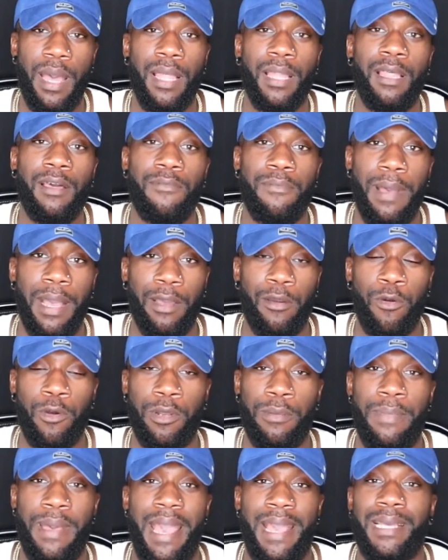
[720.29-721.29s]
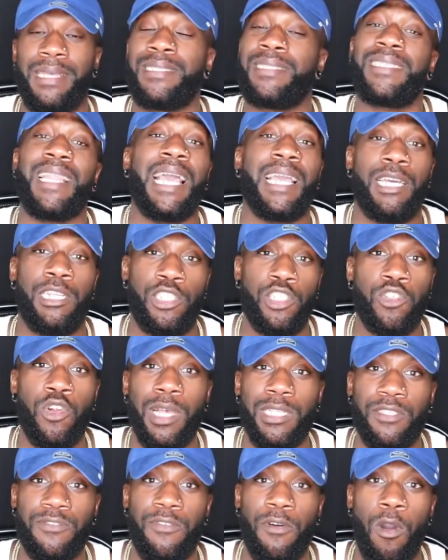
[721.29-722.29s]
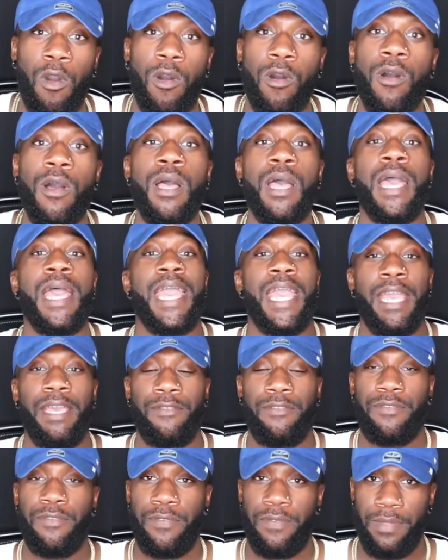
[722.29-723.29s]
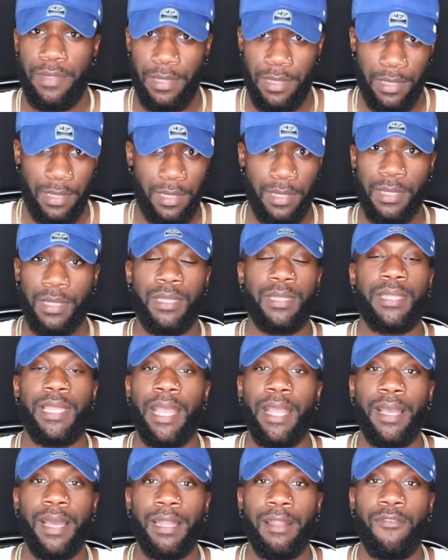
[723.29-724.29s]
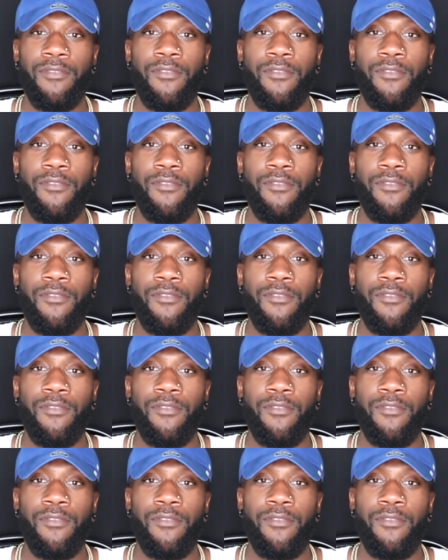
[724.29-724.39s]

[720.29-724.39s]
I love my quarterback. It's like a trust fall. If they're going to